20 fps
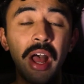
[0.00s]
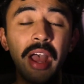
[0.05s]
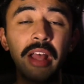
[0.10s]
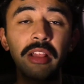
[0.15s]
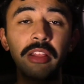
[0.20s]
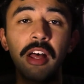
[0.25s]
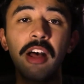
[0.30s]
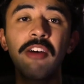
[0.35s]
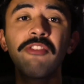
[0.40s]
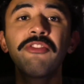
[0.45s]
I
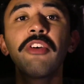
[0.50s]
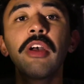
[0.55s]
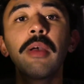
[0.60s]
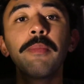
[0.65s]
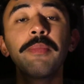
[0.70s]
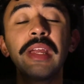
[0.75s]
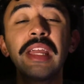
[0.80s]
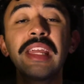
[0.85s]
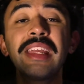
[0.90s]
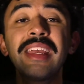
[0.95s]
love
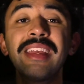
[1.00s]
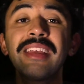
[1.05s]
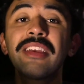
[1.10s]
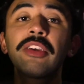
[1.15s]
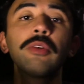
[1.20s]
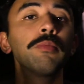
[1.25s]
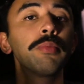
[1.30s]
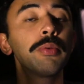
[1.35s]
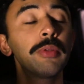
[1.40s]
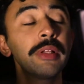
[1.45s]
being in
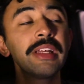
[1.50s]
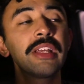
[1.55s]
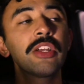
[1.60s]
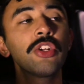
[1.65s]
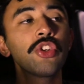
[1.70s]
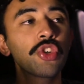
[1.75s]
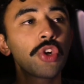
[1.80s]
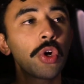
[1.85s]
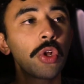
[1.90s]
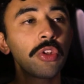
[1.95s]
complete
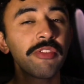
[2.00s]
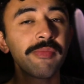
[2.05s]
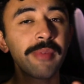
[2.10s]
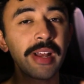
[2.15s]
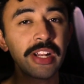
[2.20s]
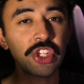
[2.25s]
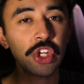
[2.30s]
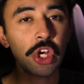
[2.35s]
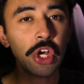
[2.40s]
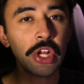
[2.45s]
control of my
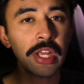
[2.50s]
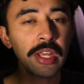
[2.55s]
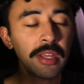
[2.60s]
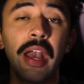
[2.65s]
journey,